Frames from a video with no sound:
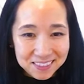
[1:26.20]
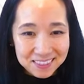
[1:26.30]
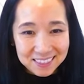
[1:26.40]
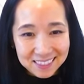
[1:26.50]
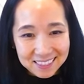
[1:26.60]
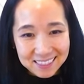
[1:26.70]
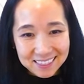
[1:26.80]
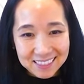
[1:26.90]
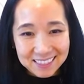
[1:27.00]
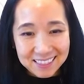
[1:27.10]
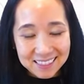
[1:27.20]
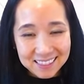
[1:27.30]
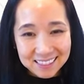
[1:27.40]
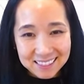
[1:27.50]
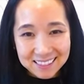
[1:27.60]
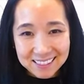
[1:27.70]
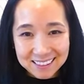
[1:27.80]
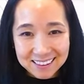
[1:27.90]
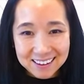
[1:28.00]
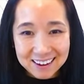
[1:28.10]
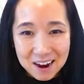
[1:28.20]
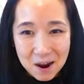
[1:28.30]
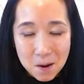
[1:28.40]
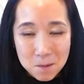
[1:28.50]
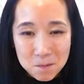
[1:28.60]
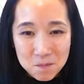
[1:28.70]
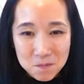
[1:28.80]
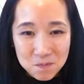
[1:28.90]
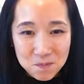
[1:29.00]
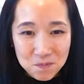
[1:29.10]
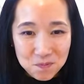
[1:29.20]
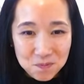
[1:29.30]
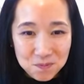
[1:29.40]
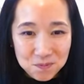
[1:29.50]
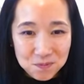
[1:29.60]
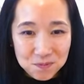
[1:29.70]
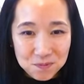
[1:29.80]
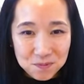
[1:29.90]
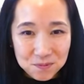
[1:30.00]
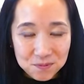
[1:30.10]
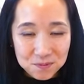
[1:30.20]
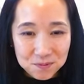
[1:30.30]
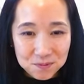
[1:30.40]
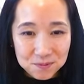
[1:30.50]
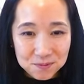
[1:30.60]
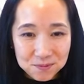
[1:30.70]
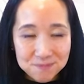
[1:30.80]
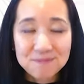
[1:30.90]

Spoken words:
The person shown says nothing.